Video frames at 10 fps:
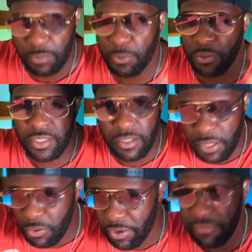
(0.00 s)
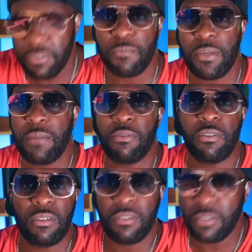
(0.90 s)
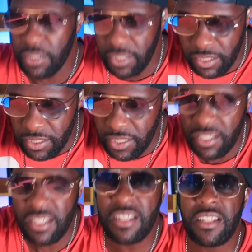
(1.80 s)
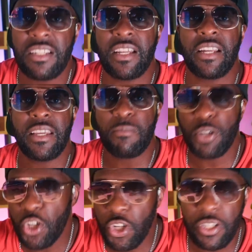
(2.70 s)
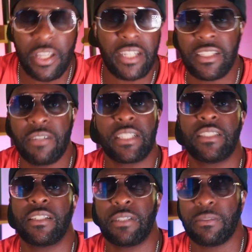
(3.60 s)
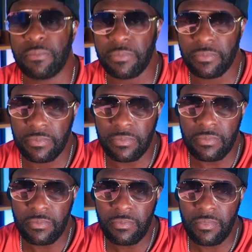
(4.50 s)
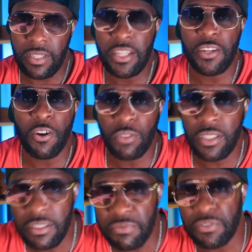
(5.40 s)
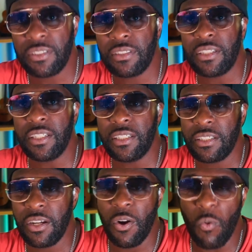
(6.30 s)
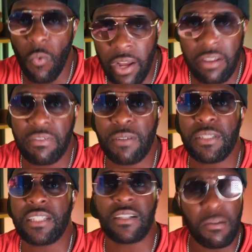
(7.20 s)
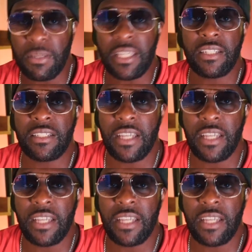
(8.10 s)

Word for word: hospital. It's gonna be great for the people. It's needed in that neighborhood, et cetera, et cetera. The only difference is one of them is coming and